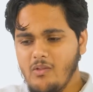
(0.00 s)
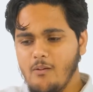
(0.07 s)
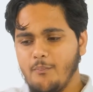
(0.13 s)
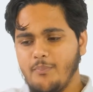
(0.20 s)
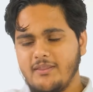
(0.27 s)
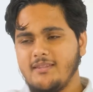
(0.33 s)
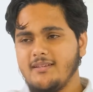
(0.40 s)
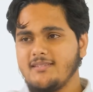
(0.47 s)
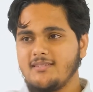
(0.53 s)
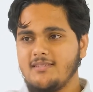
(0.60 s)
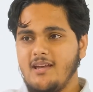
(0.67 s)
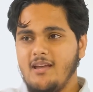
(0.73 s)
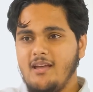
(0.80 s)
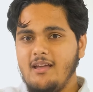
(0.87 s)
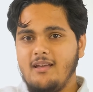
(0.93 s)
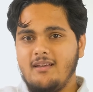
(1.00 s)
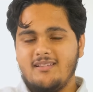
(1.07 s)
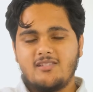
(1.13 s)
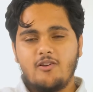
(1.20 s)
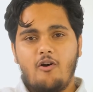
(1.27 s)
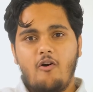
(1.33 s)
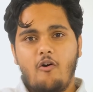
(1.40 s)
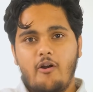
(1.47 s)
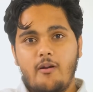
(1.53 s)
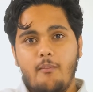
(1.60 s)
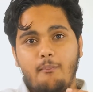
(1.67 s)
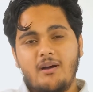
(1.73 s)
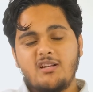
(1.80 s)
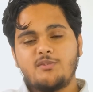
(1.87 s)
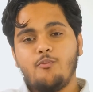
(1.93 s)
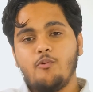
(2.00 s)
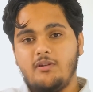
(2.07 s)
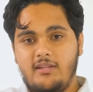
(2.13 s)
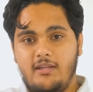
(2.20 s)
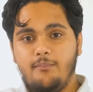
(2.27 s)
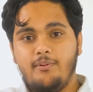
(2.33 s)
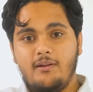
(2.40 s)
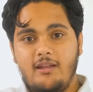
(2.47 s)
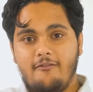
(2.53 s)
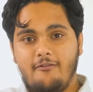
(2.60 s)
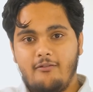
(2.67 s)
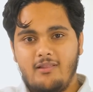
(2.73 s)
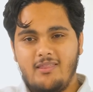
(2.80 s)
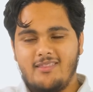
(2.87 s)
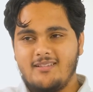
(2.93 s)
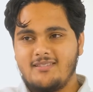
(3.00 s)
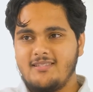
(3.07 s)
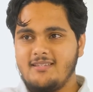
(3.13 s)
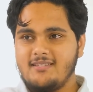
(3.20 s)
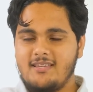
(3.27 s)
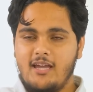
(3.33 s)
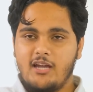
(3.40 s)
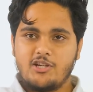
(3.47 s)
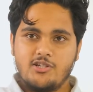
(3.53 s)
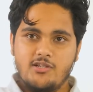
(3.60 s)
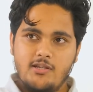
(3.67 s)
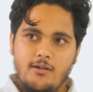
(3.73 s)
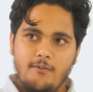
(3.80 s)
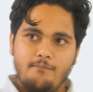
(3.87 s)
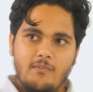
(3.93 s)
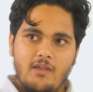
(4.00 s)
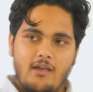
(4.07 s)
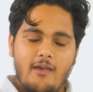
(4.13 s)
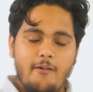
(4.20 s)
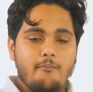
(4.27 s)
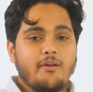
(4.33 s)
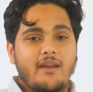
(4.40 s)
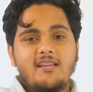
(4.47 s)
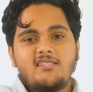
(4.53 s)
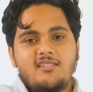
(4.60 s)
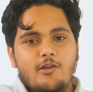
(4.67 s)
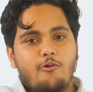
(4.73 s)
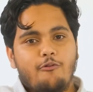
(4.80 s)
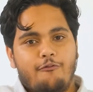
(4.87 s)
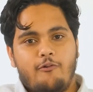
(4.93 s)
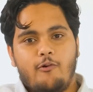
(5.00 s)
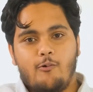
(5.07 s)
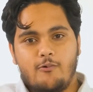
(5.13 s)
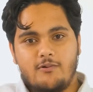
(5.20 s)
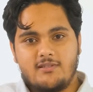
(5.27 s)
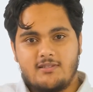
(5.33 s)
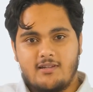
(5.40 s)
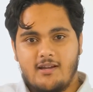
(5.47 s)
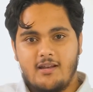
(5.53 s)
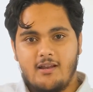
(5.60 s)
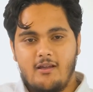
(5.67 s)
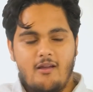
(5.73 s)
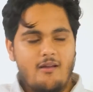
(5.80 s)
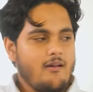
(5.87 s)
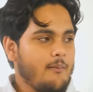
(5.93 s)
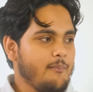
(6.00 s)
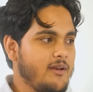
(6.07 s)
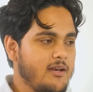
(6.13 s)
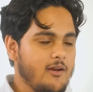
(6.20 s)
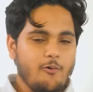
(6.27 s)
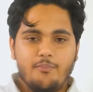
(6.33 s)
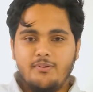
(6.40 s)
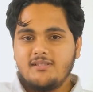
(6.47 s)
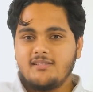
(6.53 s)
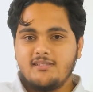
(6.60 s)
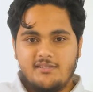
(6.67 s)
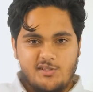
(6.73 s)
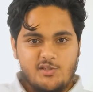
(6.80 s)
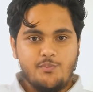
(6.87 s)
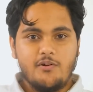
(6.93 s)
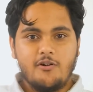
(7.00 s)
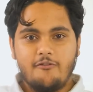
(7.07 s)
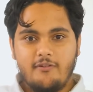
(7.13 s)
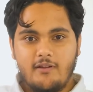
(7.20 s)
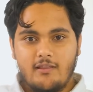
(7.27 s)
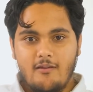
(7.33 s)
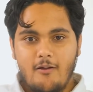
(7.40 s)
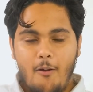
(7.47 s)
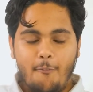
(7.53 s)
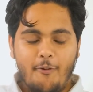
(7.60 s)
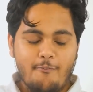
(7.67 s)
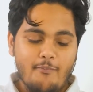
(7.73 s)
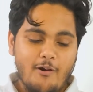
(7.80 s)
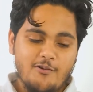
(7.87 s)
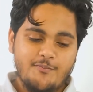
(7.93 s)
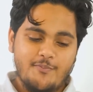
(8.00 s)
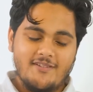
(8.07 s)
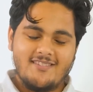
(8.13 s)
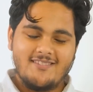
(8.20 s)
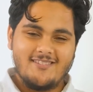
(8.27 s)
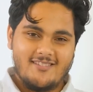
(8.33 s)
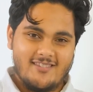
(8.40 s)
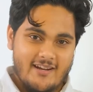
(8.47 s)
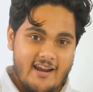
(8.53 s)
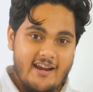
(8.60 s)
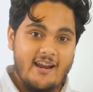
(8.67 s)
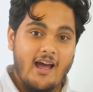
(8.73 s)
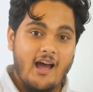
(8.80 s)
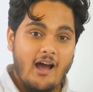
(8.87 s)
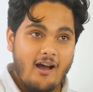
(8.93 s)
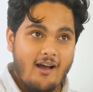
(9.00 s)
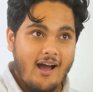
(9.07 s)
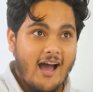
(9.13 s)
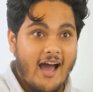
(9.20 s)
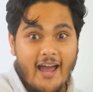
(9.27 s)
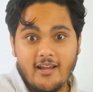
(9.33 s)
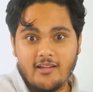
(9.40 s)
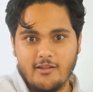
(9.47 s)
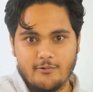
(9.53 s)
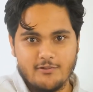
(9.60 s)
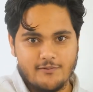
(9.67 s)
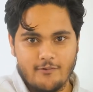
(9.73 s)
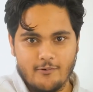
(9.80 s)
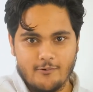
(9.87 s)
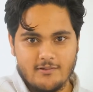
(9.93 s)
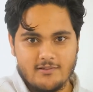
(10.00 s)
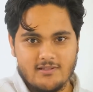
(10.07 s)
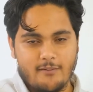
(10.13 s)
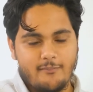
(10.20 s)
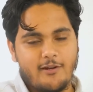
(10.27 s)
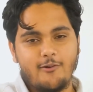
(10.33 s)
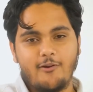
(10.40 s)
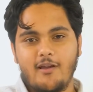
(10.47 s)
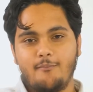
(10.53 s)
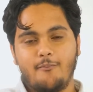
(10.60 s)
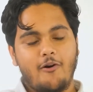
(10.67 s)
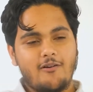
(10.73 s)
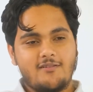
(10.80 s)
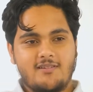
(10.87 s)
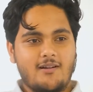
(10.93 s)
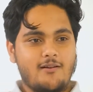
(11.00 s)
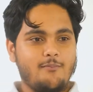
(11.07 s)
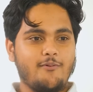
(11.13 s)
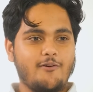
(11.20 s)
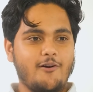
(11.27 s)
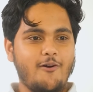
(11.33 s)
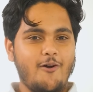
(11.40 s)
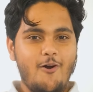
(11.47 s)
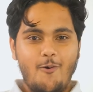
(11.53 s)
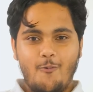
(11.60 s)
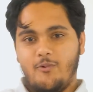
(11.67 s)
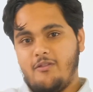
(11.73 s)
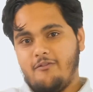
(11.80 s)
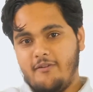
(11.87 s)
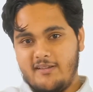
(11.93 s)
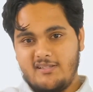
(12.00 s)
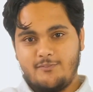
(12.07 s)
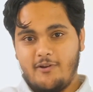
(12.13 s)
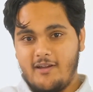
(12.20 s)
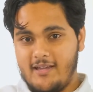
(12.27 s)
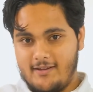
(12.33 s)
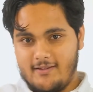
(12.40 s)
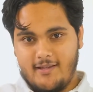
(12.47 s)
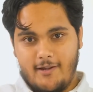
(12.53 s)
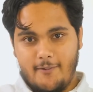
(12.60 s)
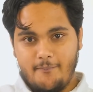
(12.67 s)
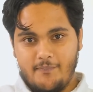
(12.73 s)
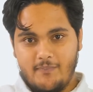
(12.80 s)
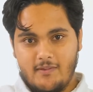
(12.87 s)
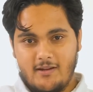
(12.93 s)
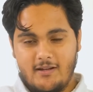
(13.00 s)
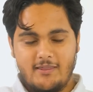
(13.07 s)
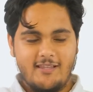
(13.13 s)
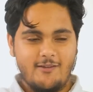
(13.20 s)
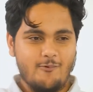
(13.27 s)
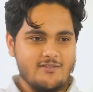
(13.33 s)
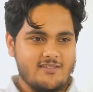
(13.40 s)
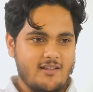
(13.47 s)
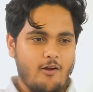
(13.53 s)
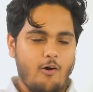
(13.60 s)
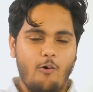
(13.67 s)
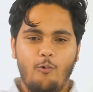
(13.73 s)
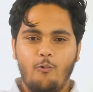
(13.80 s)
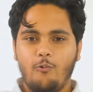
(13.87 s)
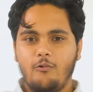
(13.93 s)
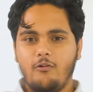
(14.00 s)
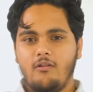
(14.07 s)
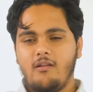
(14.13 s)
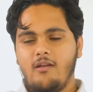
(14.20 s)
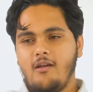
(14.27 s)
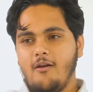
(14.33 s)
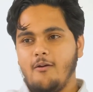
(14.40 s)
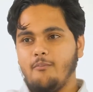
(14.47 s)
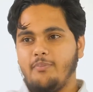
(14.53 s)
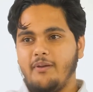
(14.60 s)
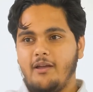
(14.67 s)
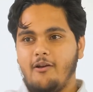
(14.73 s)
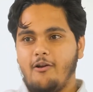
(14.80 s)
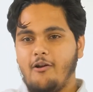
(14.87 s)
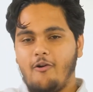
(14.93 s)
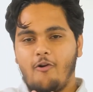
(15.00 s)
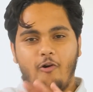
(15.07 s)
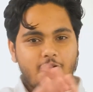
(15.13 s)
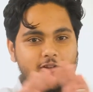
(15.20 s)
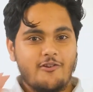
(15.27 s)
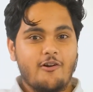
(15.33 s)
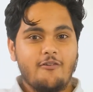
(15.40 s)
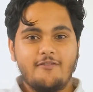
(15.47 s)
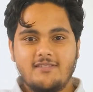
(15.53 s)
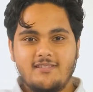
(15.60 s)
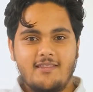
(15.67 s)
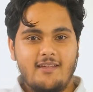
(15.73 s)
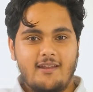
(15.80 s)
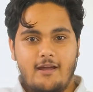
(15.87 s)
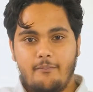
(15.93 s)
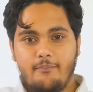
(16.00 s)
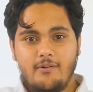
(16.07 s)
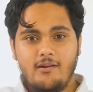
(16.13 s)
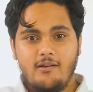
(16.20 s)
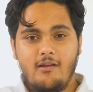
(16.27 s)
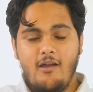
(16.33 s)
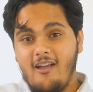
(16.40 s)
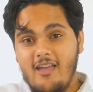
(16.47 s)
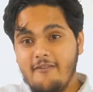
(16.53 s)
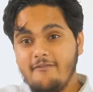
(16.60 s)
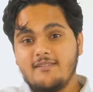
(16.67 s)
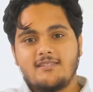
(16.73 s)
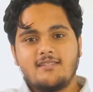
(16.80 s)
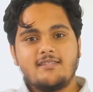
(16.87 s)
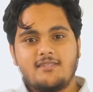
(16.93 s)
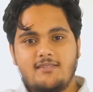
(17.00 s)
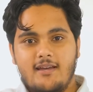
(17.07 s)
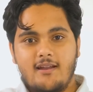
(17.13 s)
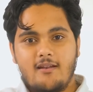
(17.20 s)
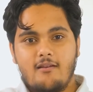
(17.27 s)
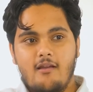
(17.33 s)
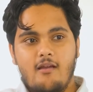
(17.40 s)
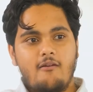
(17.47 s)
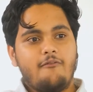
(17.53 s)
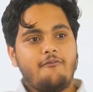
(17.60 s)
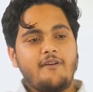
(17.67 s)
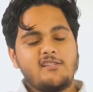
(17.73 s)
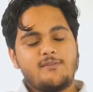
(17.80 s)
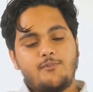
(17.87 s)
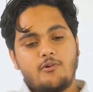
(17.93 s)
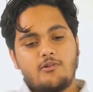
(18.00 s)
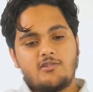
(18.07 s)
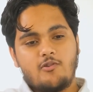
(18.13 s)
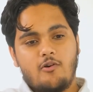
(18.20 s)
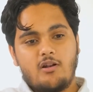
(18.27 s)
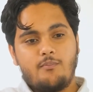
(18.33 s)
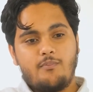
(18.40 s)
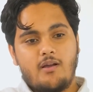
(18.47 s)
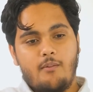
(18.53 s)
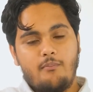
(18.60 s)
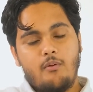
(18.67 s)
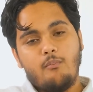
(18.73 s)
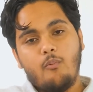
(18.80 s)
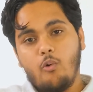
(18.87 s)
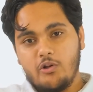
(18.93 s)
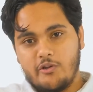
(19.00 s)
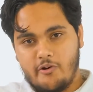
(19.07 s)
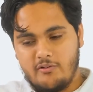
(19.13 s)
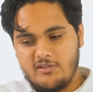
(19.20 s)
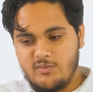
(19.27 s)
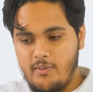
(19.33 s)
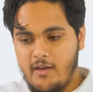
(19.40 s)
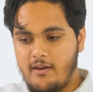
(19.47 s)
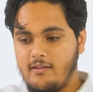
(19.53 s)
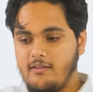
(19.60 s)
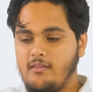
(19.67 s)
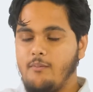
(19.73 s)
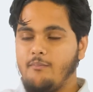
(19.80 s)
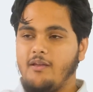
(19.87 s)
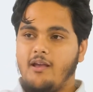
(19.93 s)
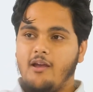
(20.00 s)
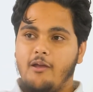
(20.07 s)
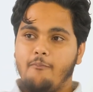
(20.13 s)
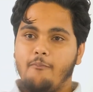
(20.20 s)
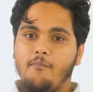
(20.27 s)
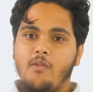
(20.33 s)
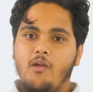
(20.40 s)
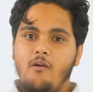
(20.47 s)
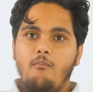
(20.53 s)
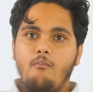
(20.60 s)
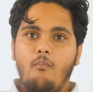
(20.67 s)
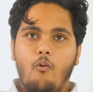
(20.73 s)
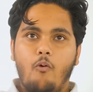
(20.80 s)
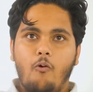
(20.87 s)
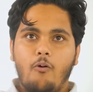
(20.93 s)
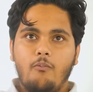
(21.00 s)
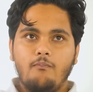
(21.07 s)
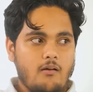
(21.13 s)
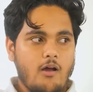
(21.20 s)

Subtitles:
But this is on a much more deeper level. This is actually embracing your flaws, right? I mean, no business is perfect, but most businesses try and hide those flaws. I mean, look at Mark Zuckerberg with Facebook at a time. That there was that whole big controversy that happened. Ever since that, Facebook started becoming more transparent. They became more